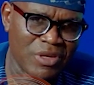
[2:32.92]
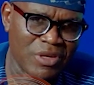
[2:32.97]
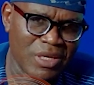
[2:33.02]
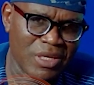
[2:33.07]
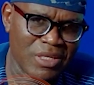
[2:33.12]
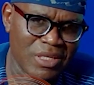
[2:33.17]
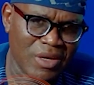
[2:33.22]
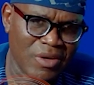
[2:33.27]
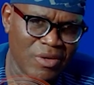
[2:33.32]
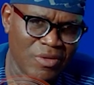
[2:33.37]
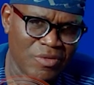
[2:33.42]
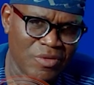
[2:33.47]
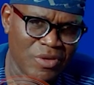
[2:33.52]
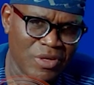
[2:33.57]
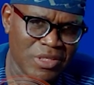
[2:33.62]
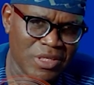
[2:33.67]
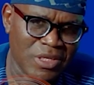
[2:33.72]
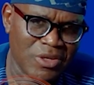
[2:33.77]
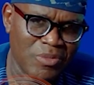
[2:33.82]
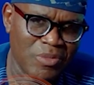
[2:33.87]
and of
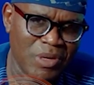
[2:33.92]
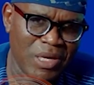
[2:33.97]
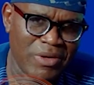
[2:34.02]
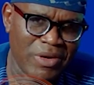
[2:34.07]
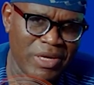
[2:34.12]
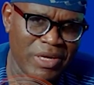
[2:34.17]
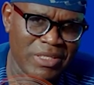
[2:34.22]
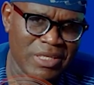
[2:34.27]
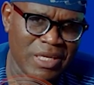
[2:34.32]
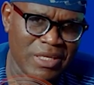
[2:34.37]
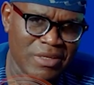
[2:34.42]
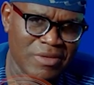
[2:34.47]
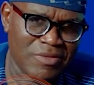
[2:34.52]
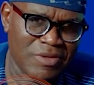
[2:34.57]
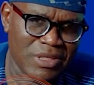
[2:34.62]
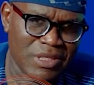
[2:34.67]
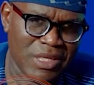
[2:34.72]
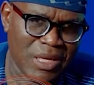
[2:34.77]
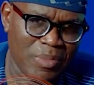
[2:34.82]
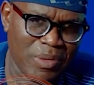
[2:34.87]
course a human rights
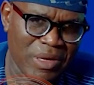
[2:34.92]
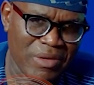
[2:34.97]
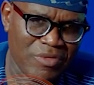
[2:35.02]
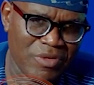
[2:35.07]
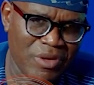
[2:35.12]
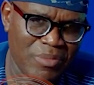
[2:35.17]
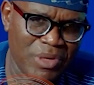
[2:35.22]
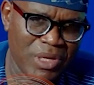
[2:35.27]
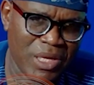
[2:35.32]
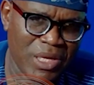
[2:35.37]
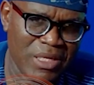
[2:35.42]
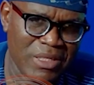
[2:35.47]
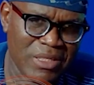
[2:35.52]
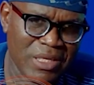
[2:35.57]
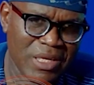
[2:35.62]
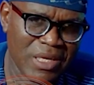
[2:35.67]
activist. Apart from that,